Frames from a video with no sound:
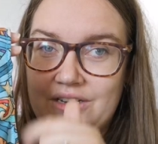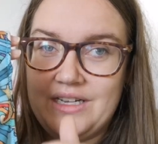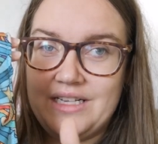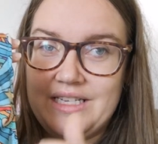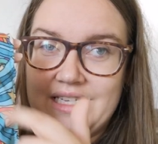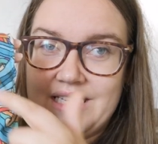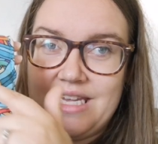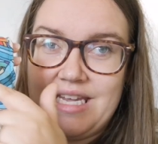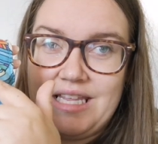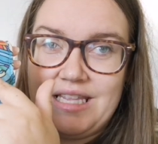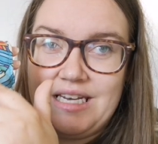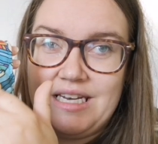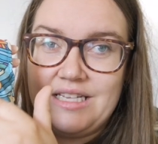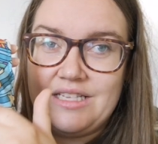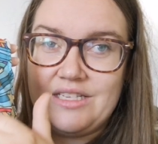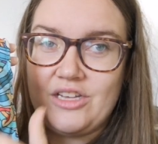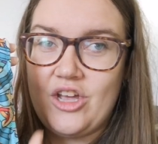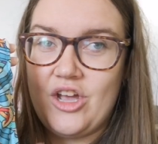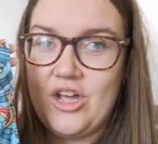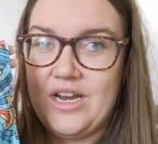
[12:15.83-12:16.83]
You can see that
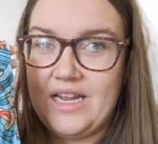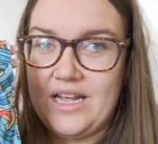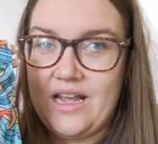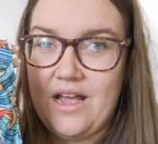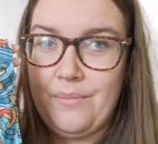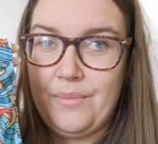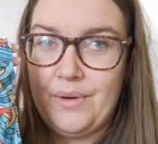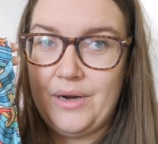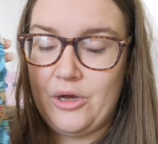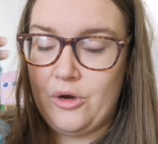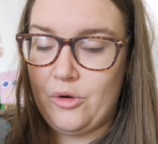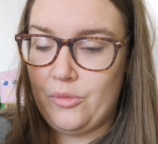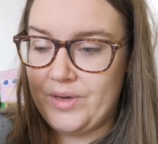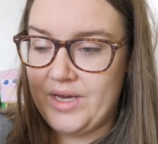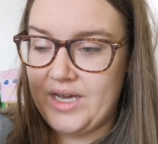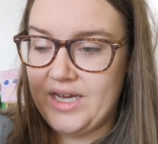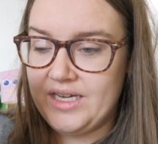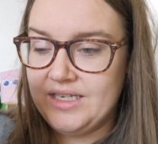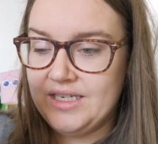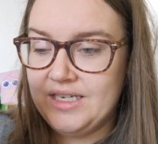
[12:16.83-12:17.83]
it's curling up a little
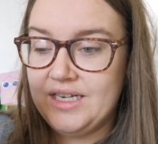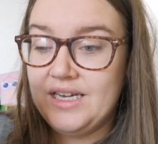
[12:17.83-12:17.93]
bit.